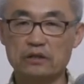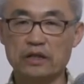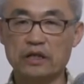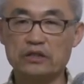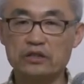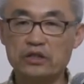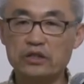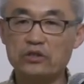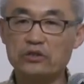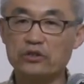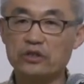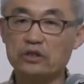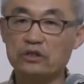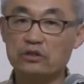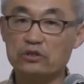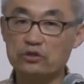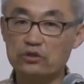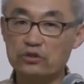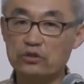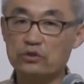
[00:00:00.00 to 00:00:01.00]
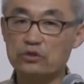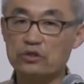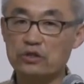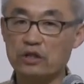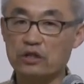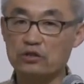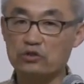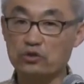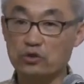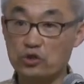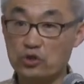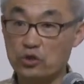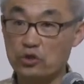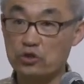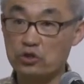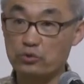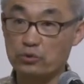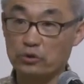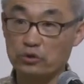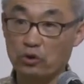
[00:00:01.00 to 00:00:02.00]
at hearing the news that your
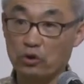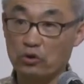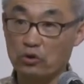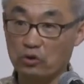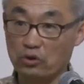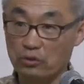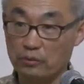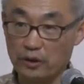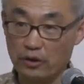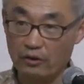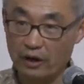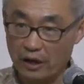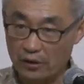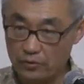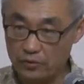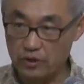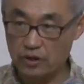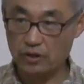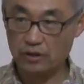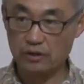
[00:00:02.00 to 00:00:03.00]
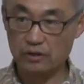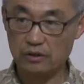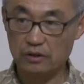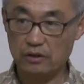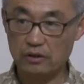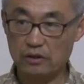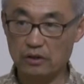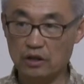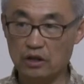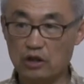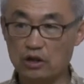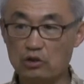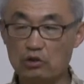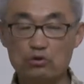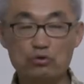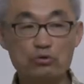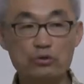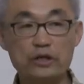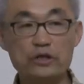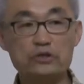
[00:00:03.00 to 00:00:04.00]
church will no longer be around?
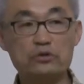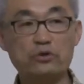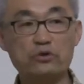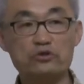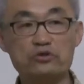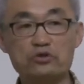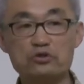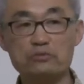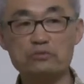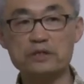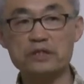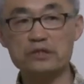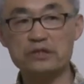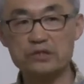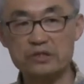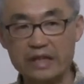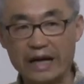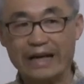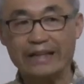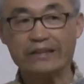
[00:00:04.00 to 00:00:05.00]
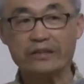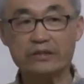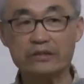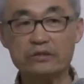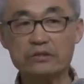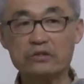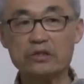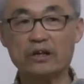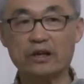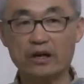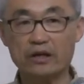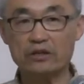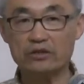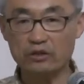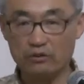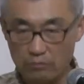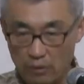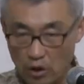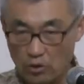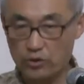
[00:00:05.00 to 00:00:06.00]
Who is going to be saddened
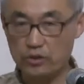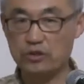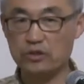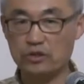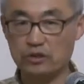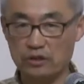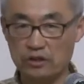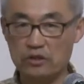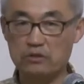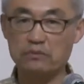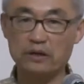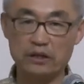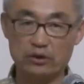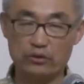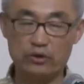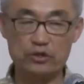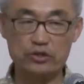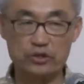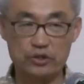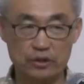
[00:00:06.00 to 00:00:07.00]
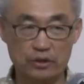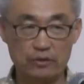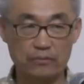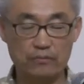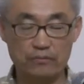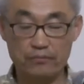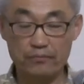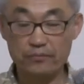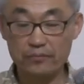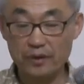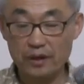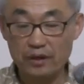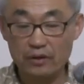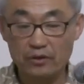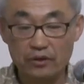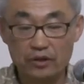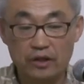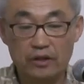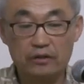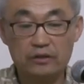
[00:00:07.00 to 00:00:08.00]
the most is my question.
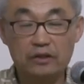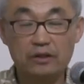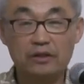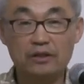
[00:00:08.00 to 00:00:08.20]
Okay.